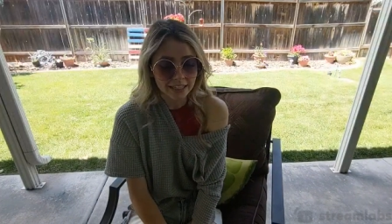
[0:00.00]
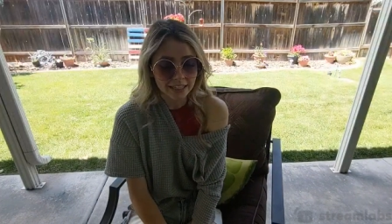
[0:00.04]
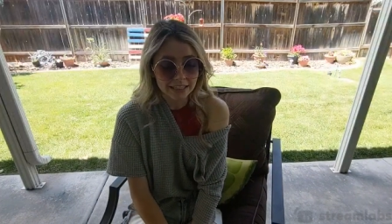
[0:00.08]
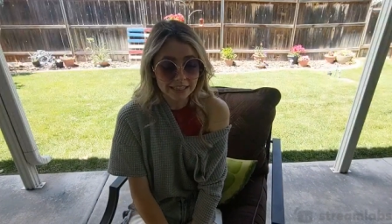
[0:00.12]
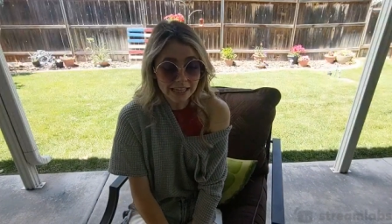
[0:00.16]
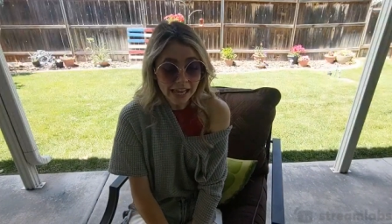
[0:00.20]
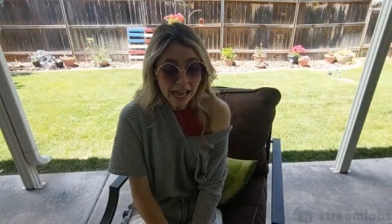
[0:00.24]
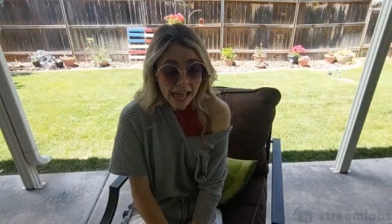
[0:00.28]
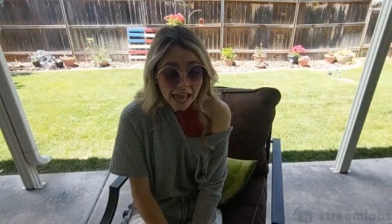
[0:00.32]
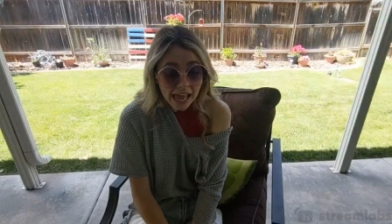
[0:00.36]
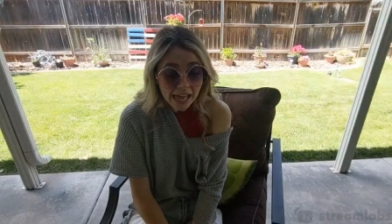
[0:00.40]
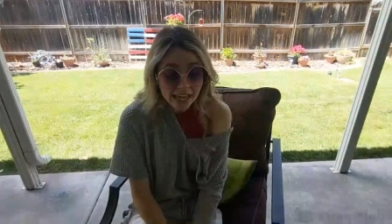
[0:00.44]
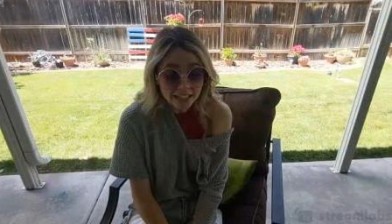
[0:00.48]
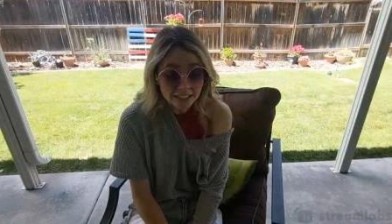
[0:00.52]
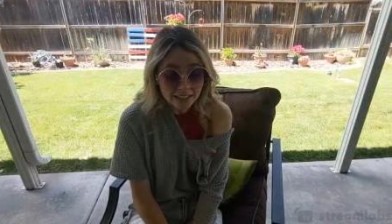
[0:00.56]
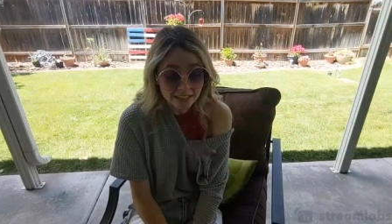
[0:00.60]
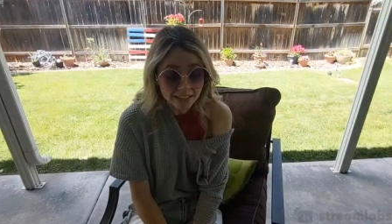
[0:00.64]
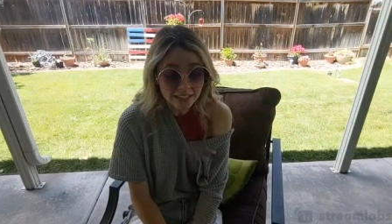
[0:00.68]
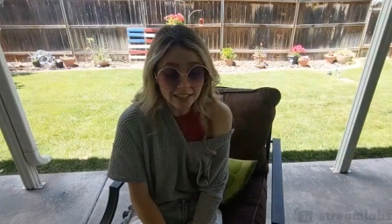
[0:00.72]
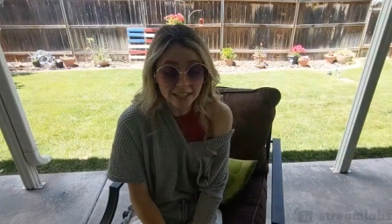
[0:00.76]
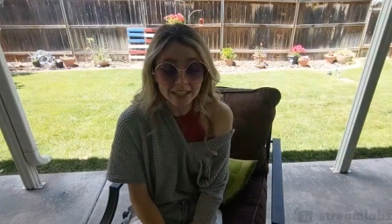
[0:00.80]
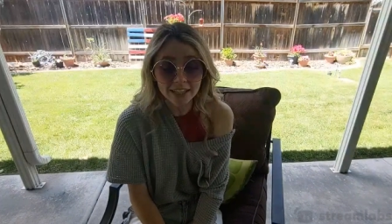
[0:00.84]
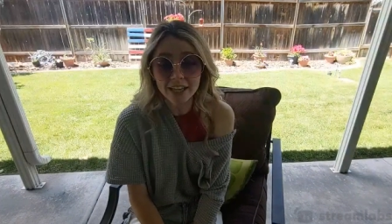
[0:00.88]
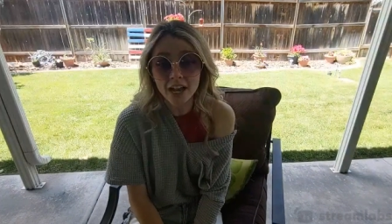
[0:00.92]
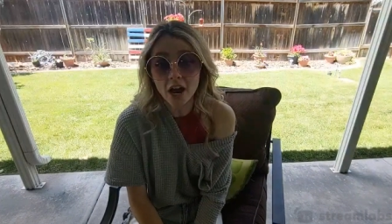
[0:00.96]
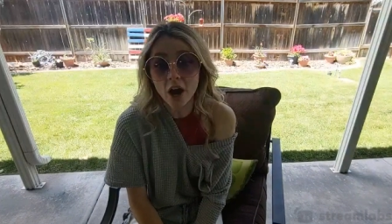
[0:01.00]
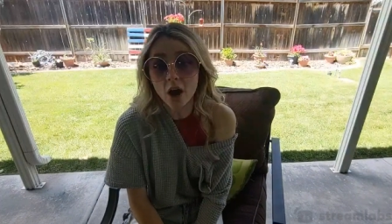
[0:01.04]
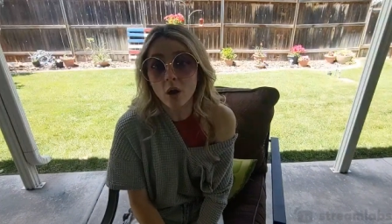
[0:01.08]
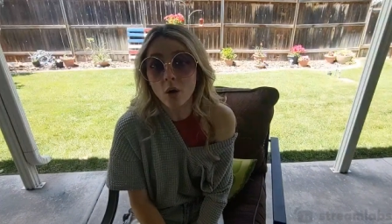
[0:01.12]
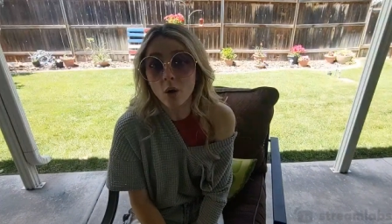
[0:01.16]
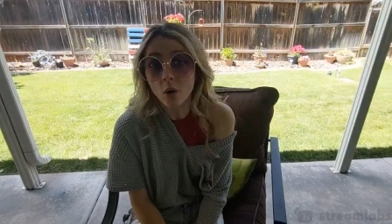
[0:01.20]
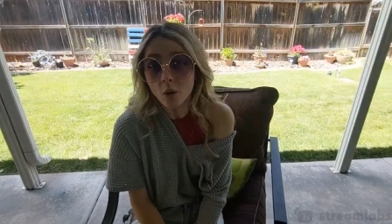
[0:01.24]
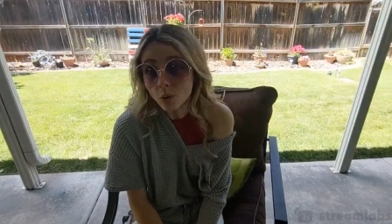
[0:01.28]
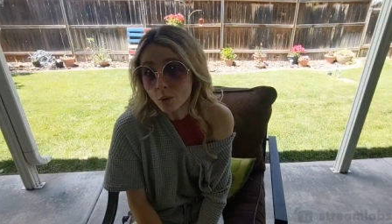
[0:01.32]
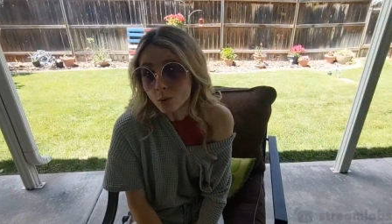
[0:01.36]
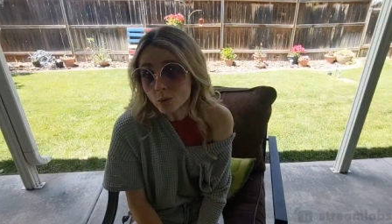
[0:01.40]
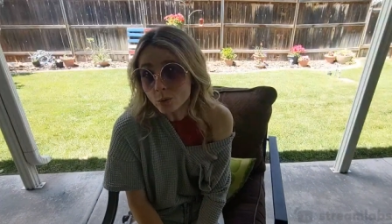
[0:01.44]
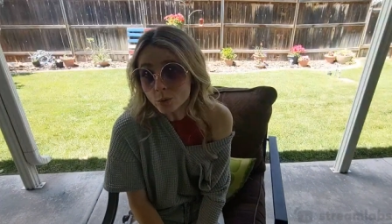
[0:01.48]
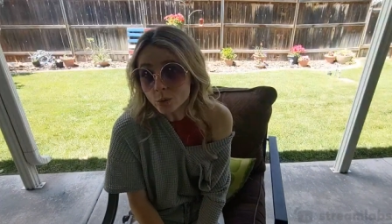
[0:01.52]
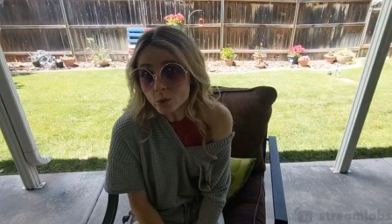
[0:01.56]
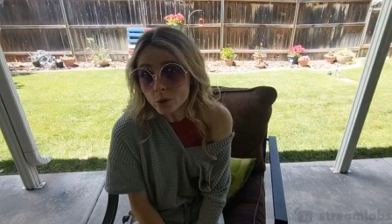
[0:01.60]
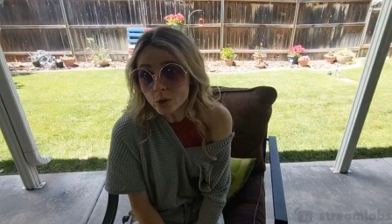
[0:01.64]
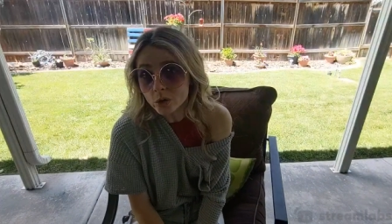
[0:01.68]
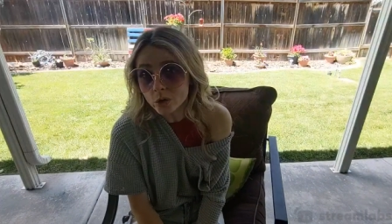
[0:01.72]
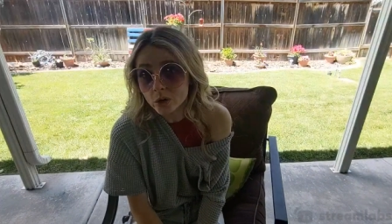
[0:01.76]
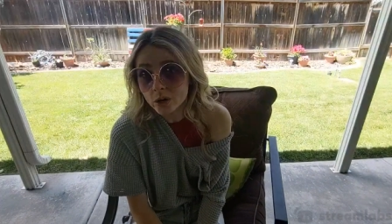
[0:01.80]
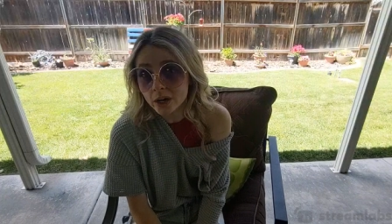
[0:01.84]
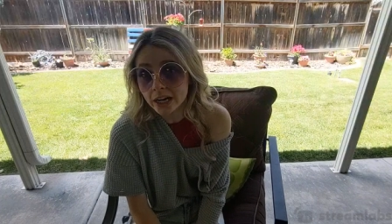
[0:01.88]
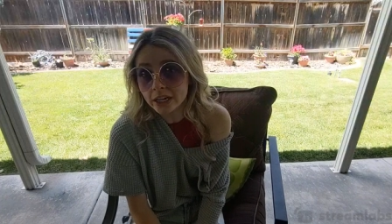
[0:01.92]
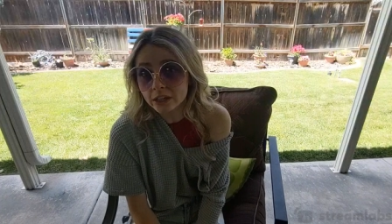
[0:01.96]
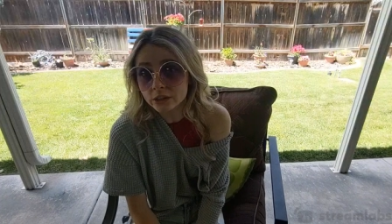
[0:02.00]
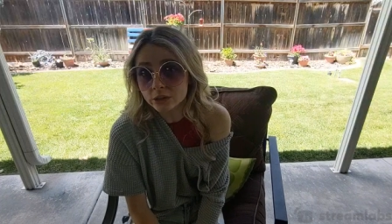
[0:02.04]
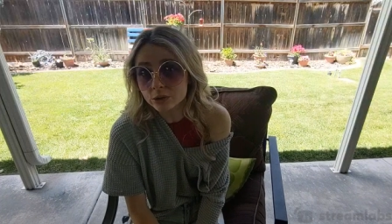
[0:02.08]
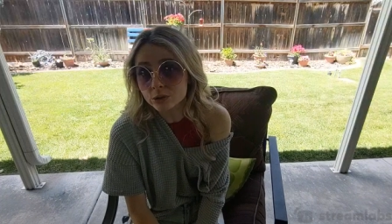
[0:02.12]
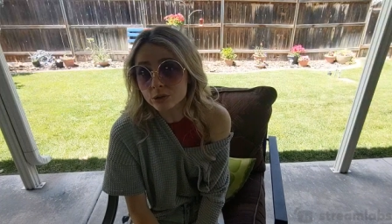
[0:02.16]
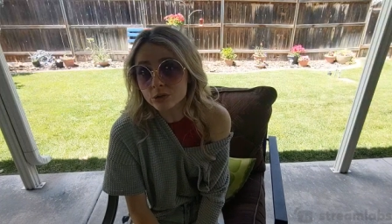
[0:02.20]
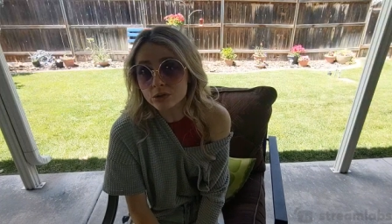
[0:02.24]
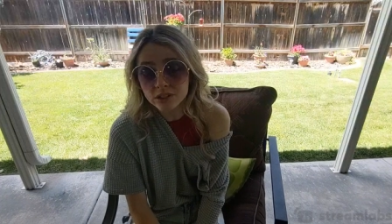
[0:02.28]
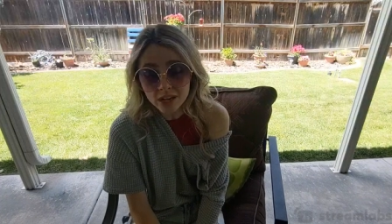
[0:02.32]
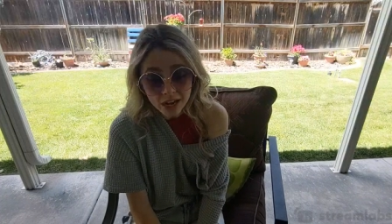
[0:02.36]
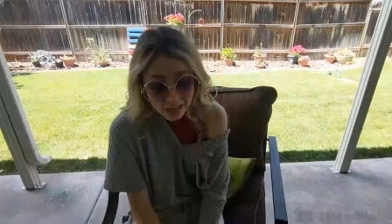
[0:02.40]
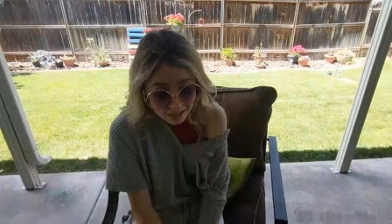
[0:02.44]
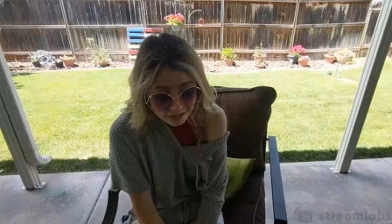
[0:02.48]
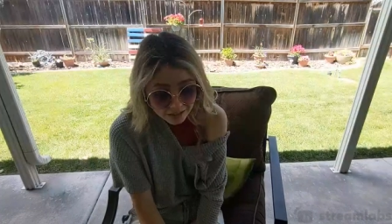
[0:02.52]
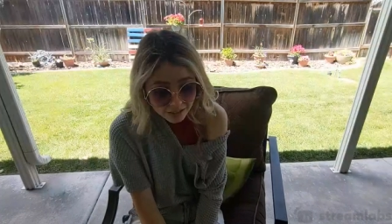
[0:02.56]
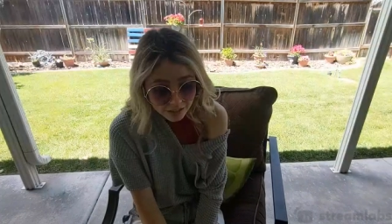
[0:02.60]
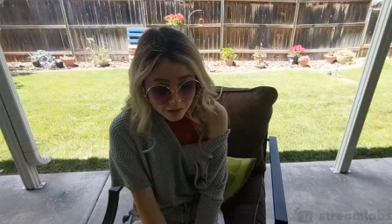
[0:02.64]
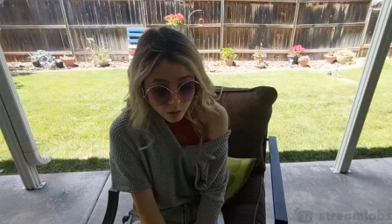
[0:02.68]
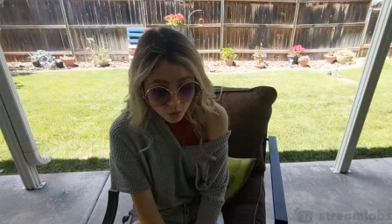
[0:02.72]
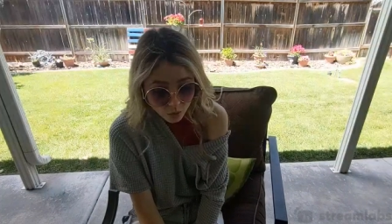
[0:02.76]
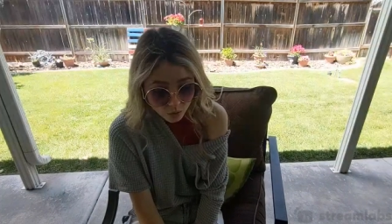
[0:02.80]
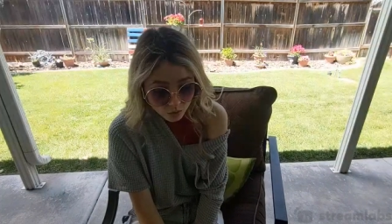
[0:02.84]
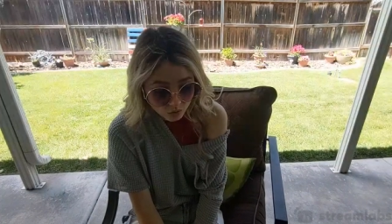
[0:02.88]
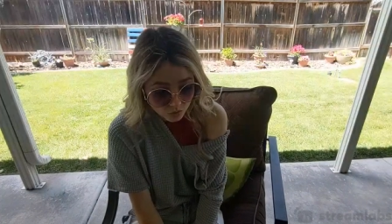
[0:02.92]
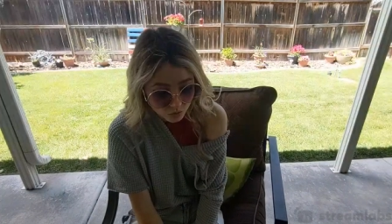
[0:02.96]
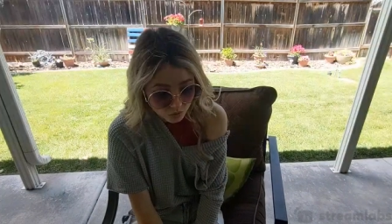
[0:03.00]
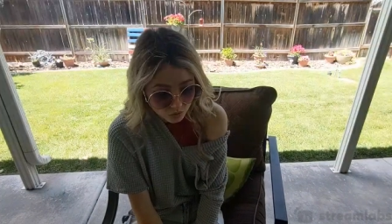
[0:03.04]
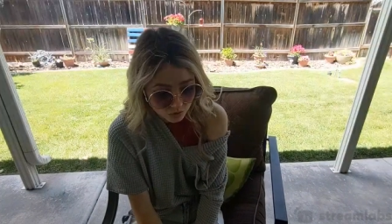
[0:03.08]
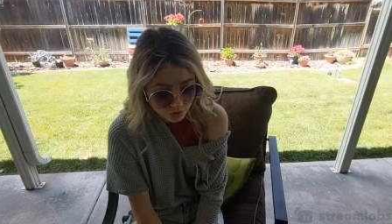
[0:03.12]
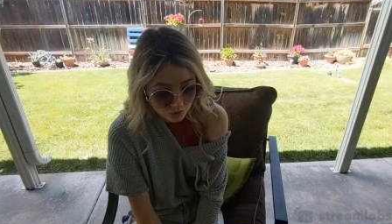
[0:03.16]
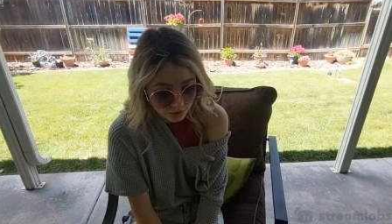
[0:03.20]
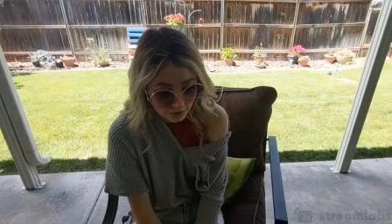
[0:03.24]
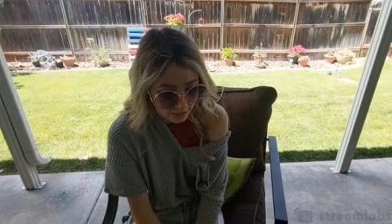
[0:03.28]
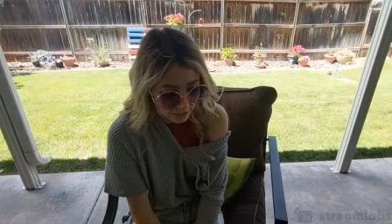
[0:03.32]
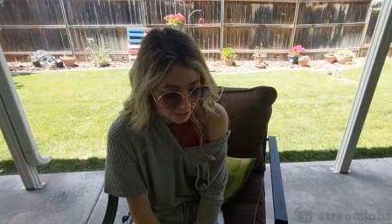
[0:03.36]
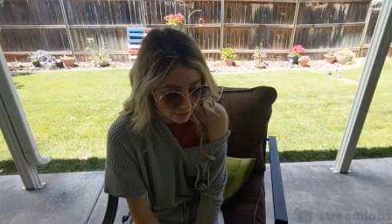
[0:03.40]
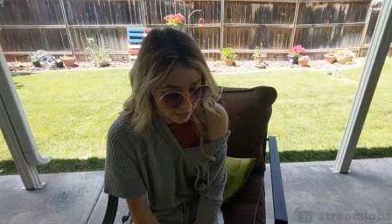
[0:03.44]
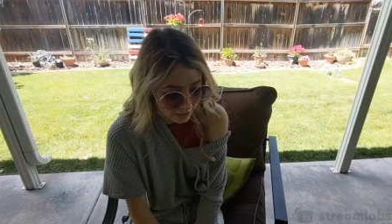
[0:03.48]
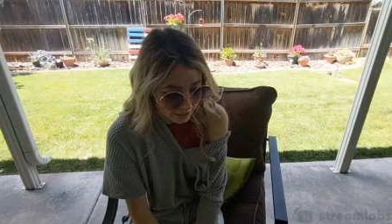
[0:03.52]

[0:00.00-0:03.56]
And then the kitty got older and grew testicles.